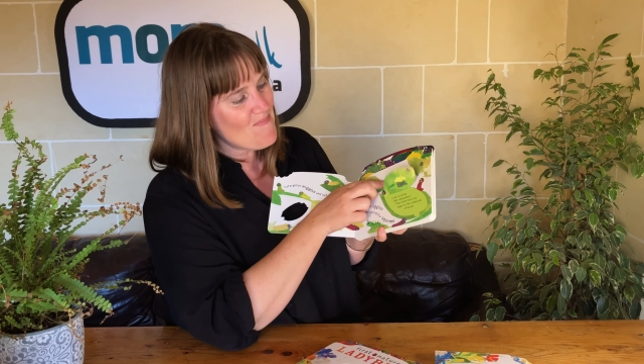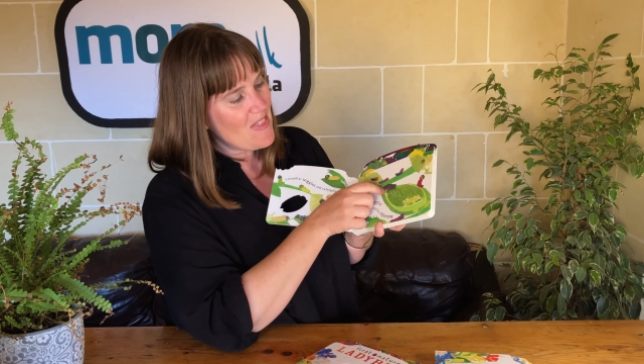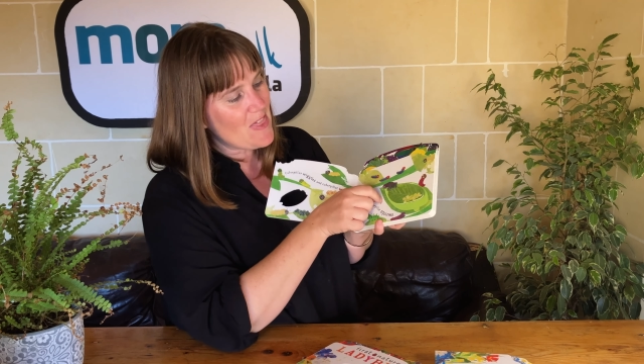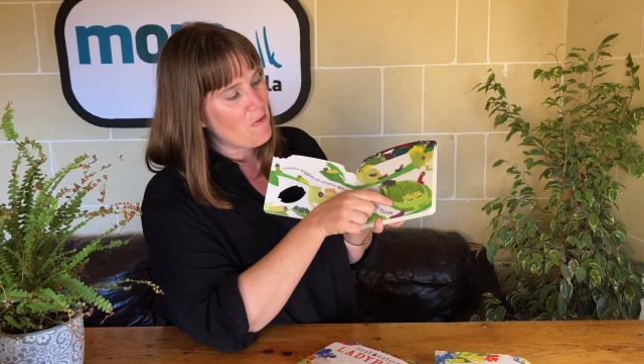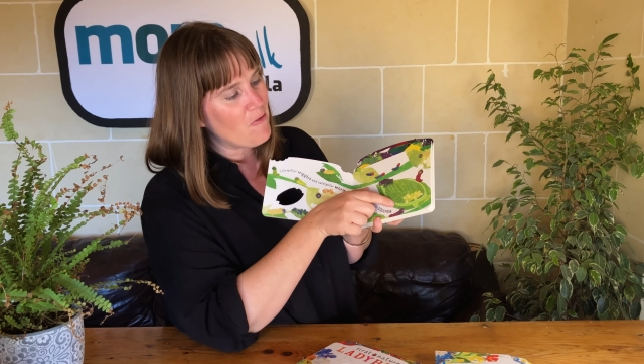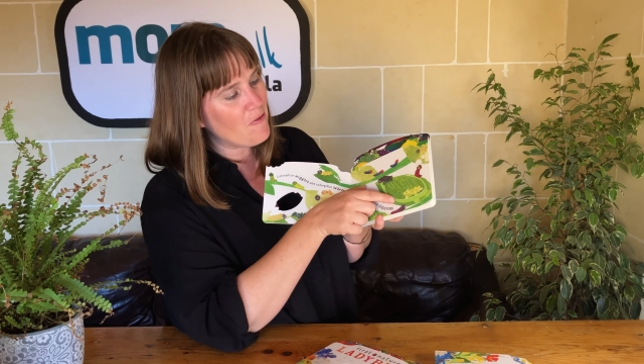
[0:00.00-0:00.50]

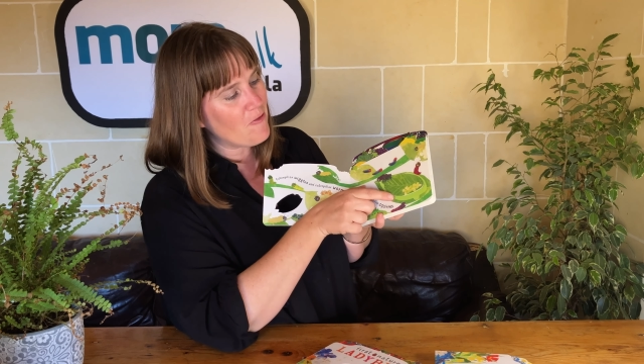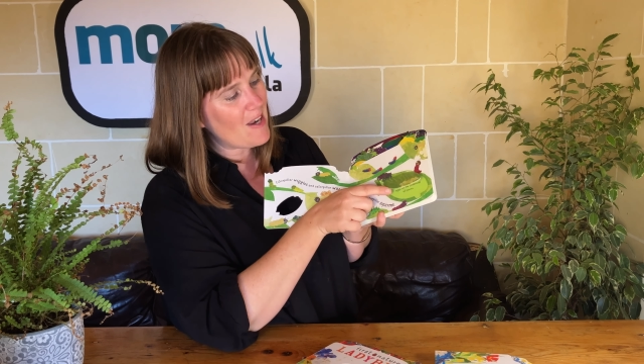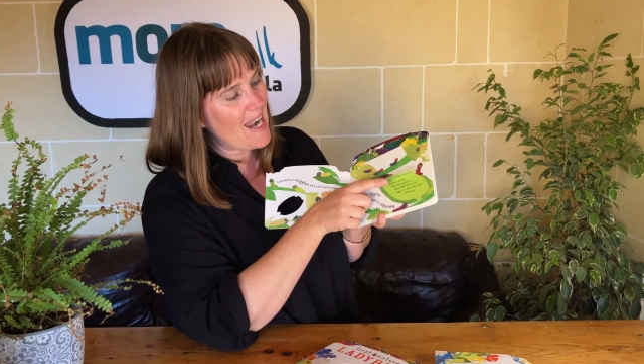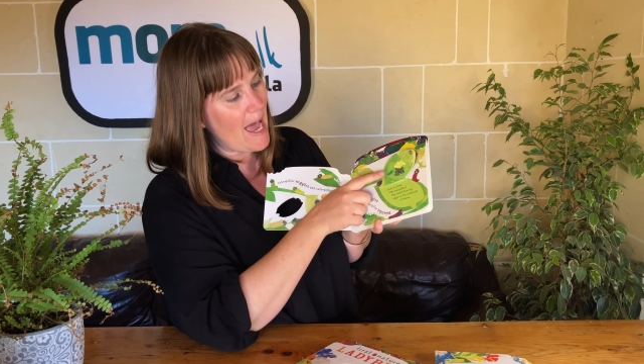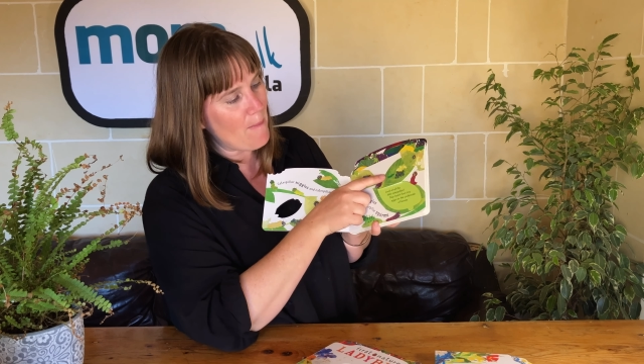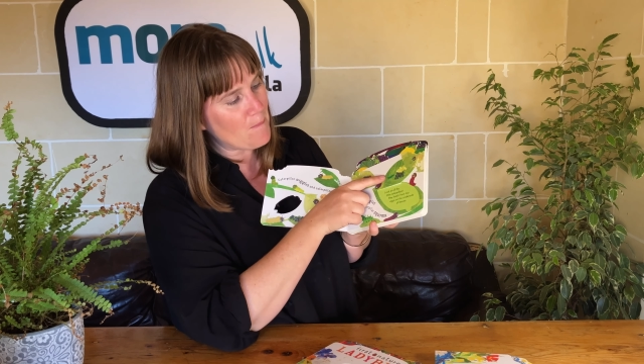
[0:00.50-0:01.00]
the
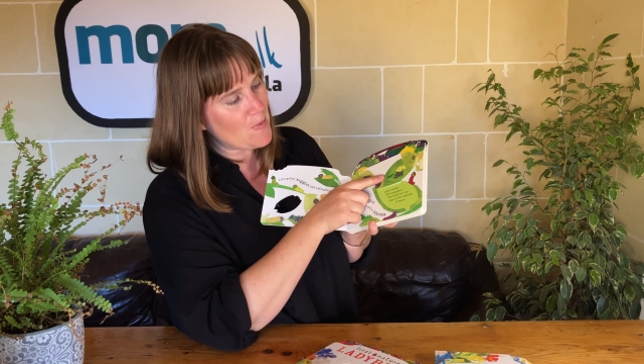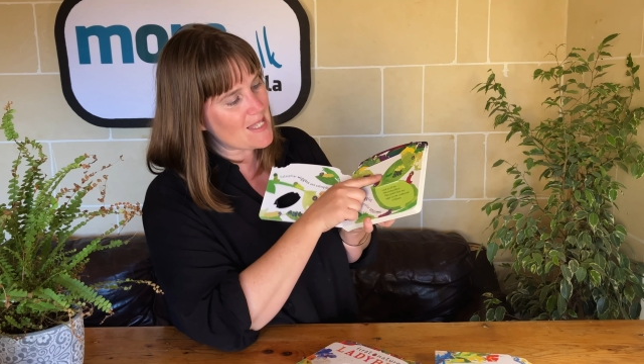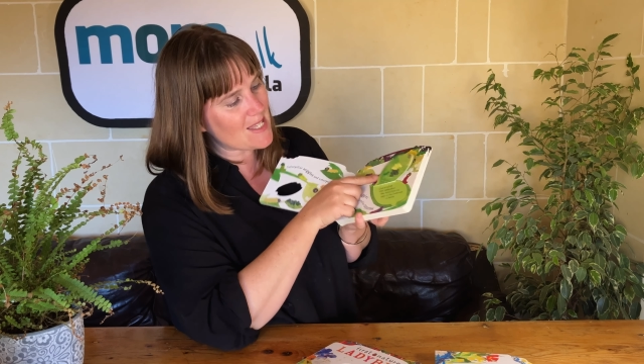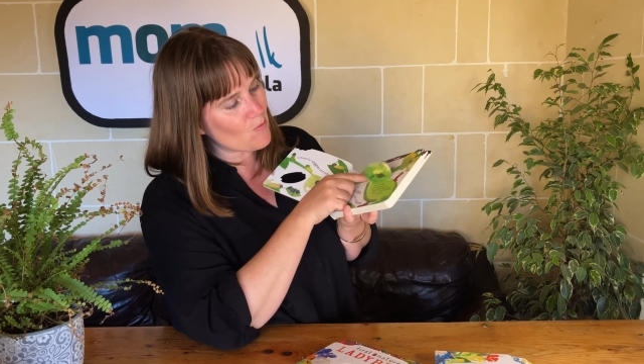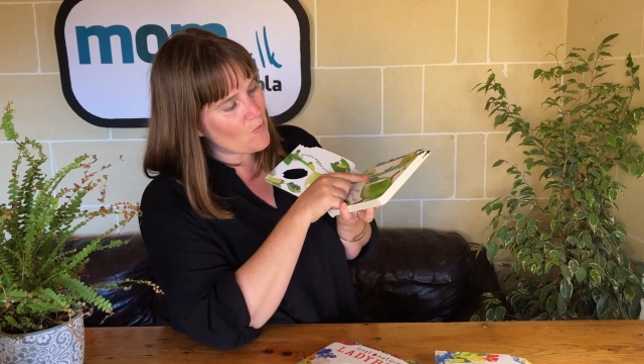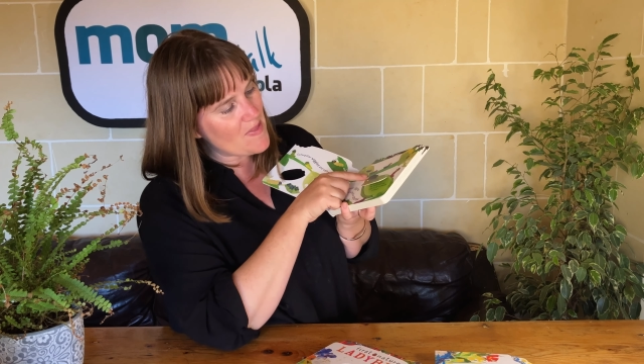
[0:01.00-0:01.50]

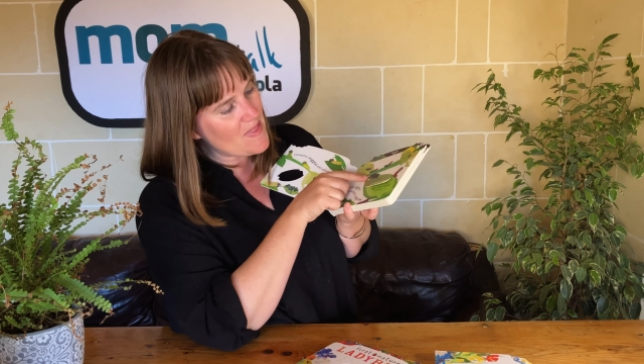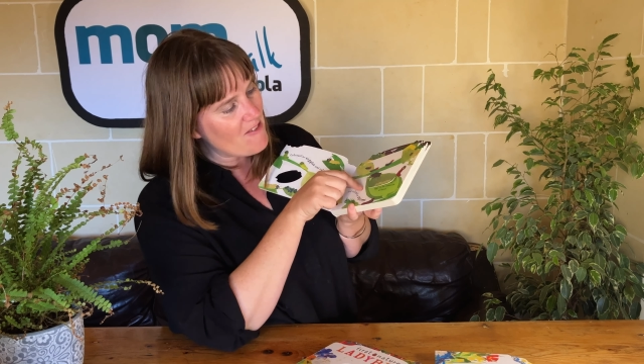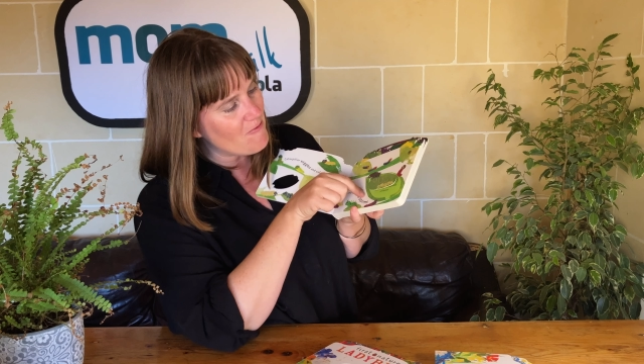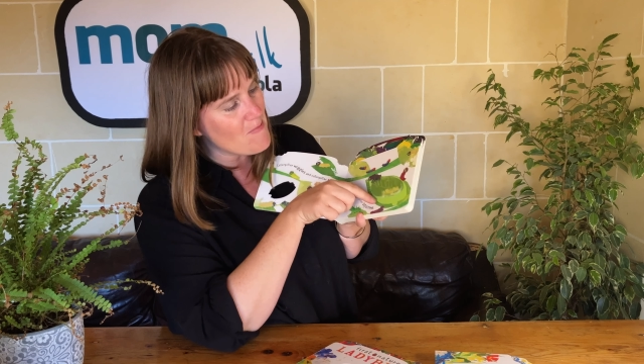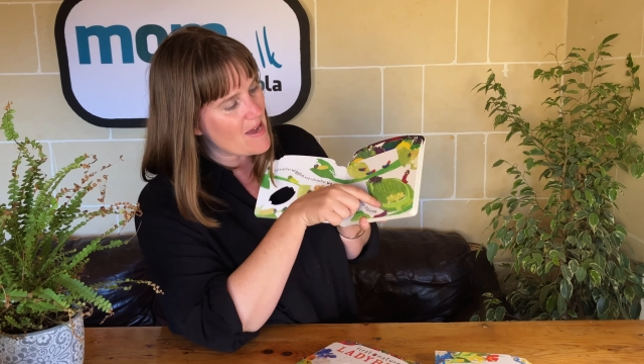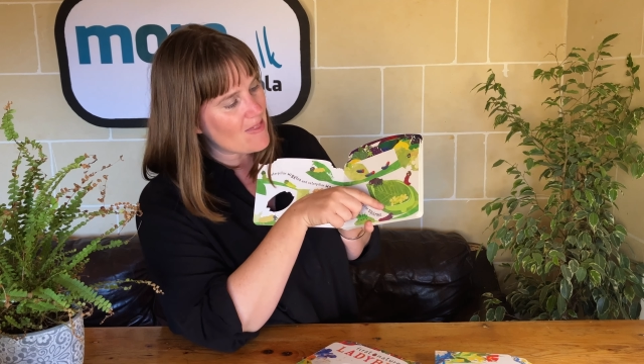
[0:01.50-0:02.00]
flaps, when they've
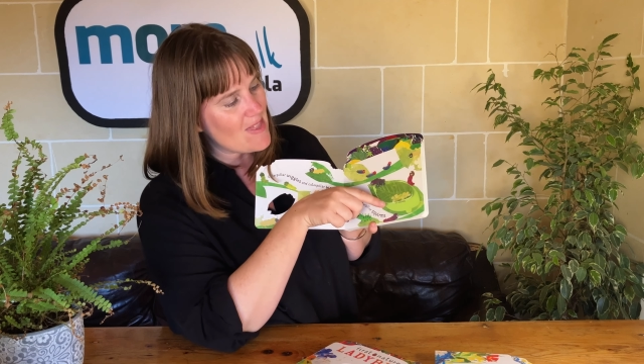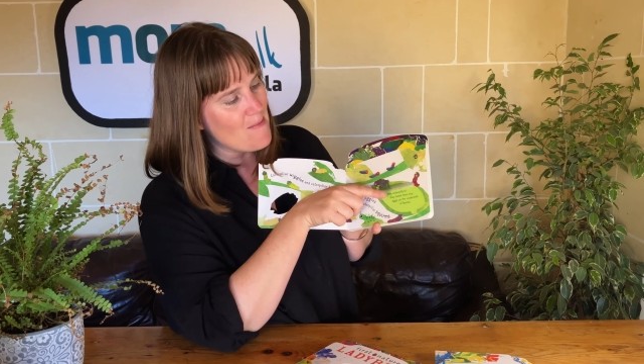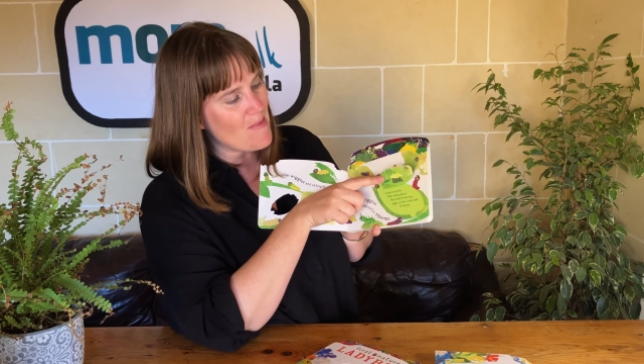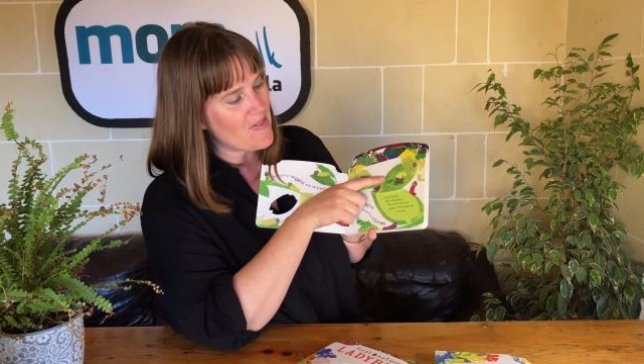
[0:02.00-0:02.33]
made them,